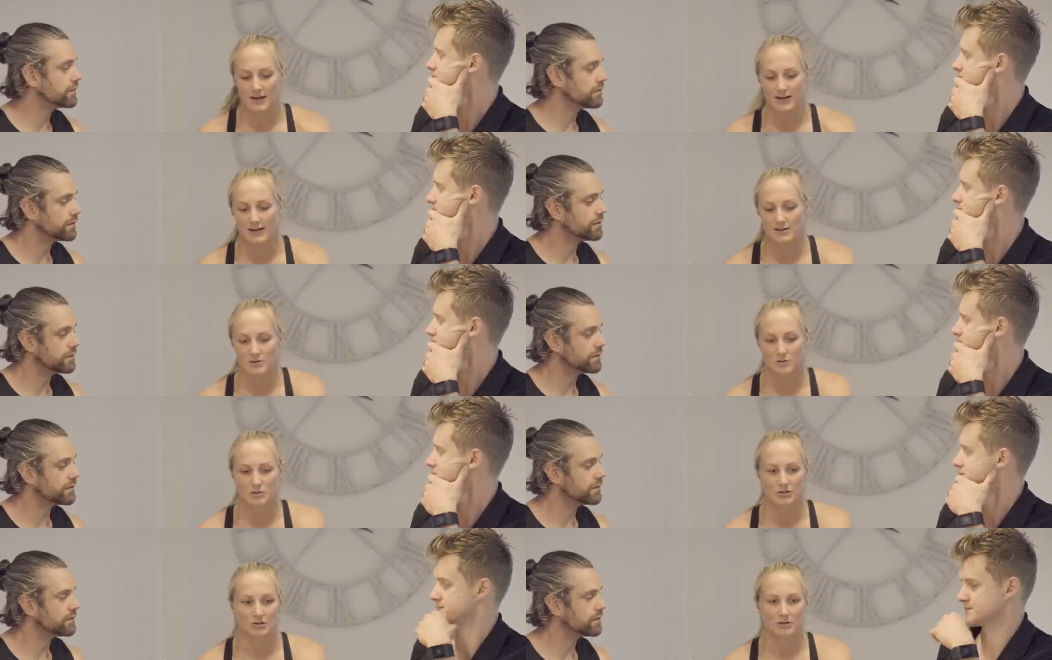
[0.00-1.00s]
Speaker 1: uh, training. So
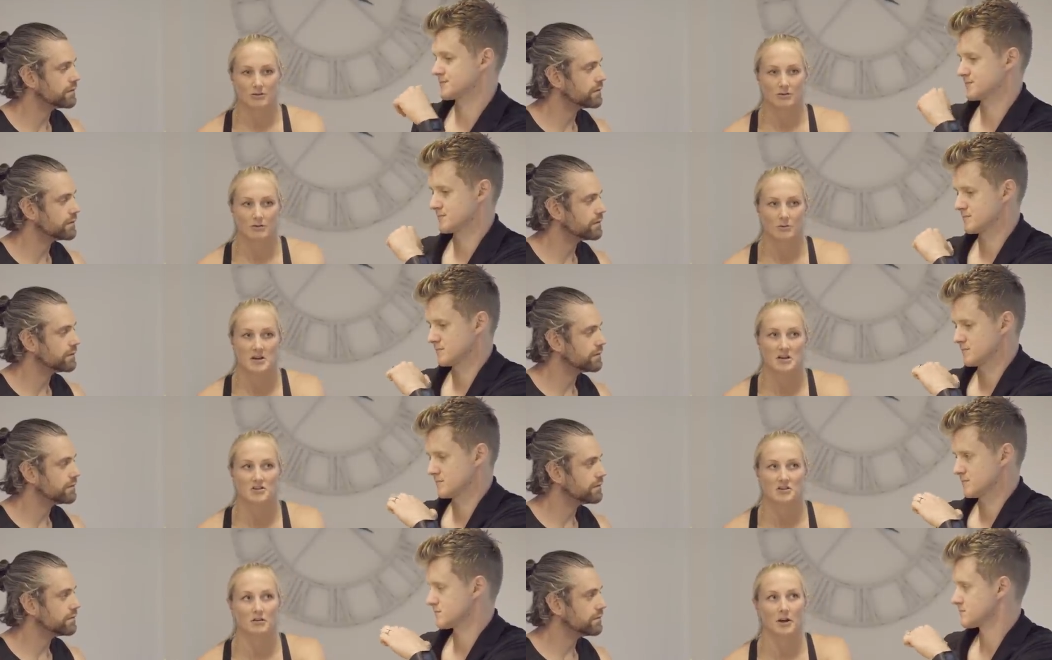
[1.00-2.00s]
we do, we
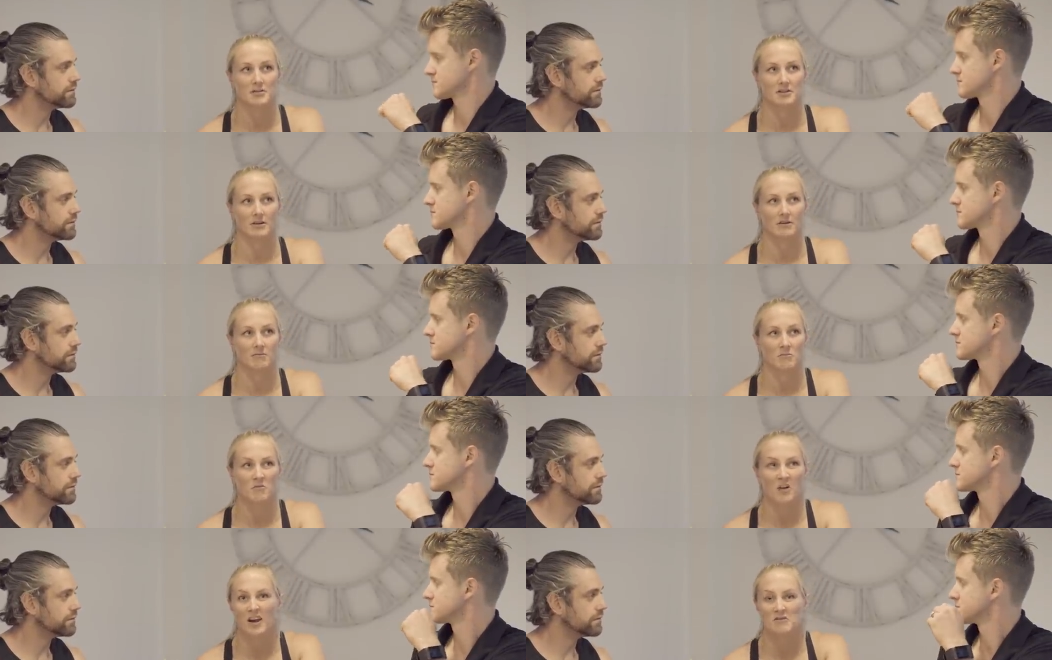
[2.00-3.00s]
could do up to
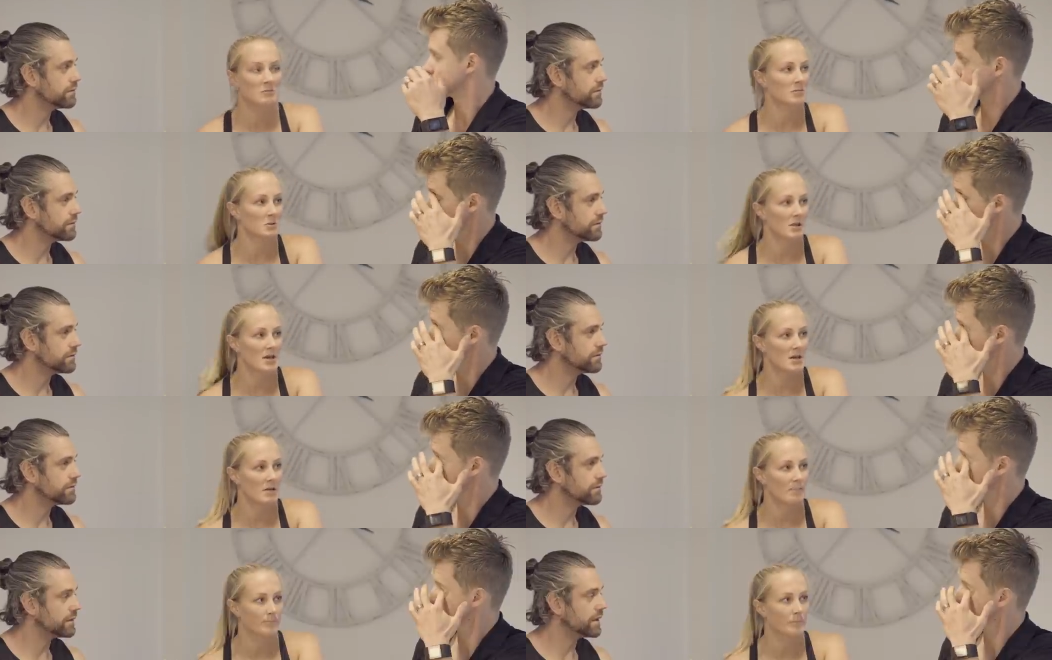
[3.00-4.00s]
five gyms a
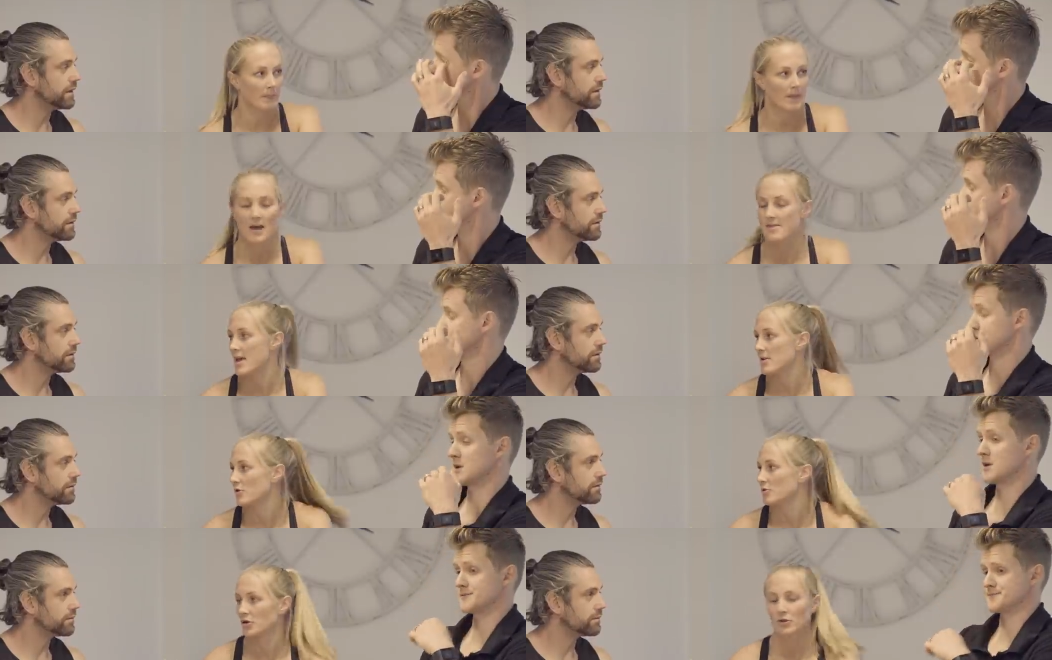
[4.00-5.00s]
week. Yeah. And then
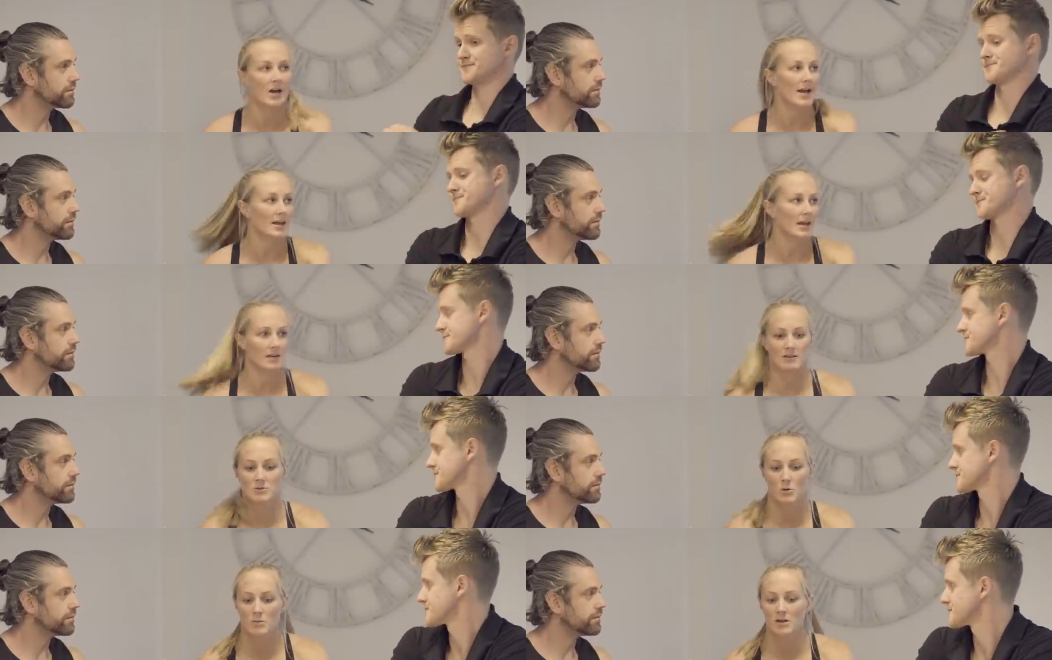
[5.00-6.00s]
you'll do like either
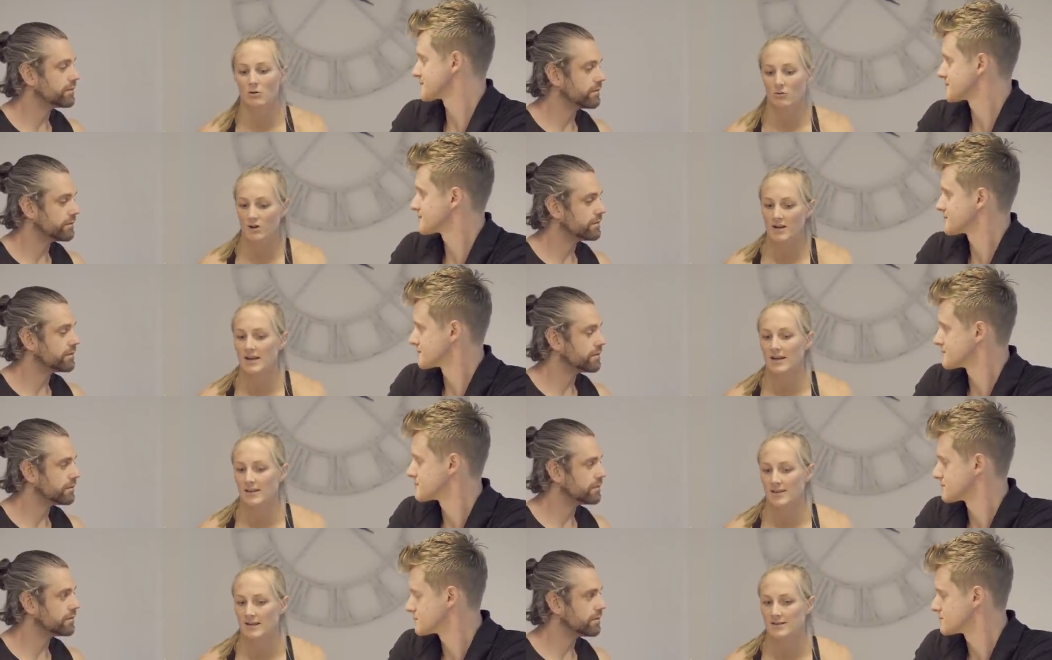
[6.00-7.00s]
swimming or
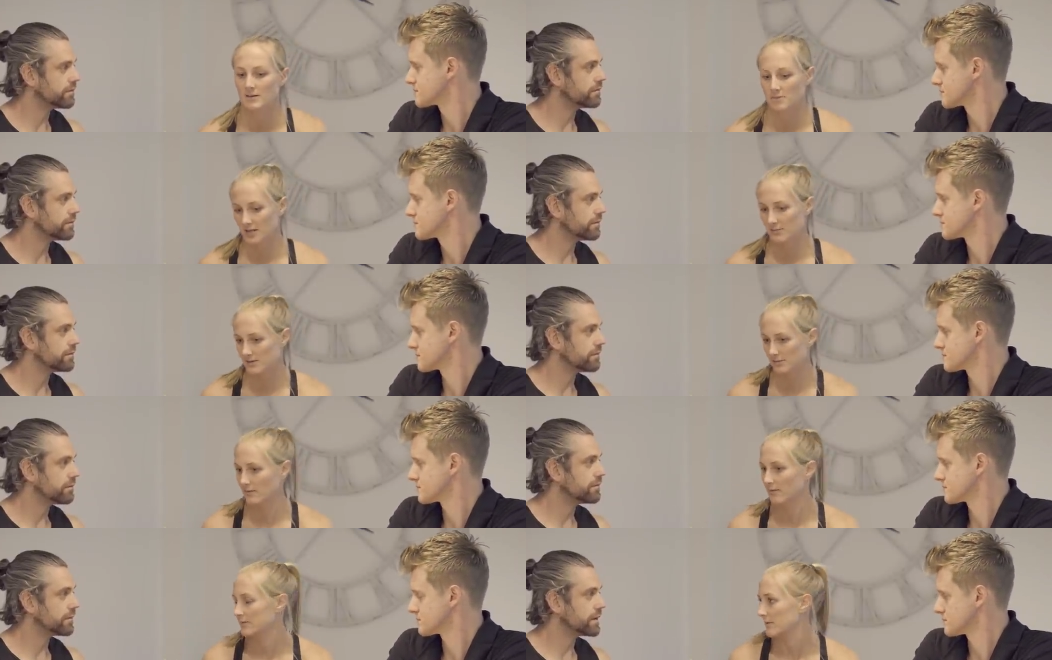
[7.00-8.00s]
running, and then sometimes
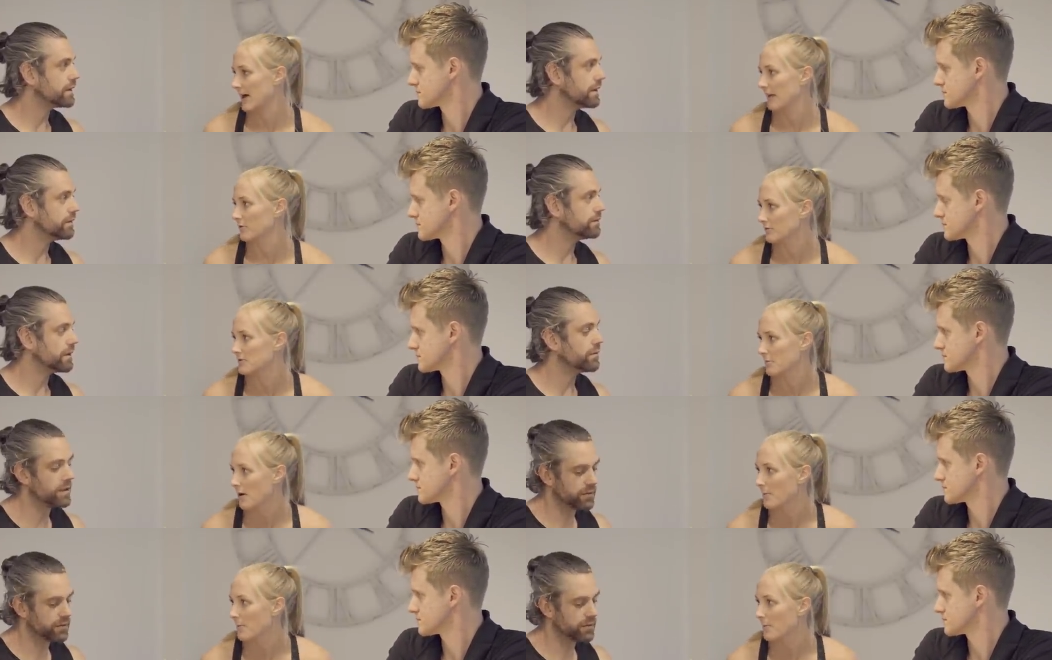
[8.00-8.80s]
some some paddles as and well.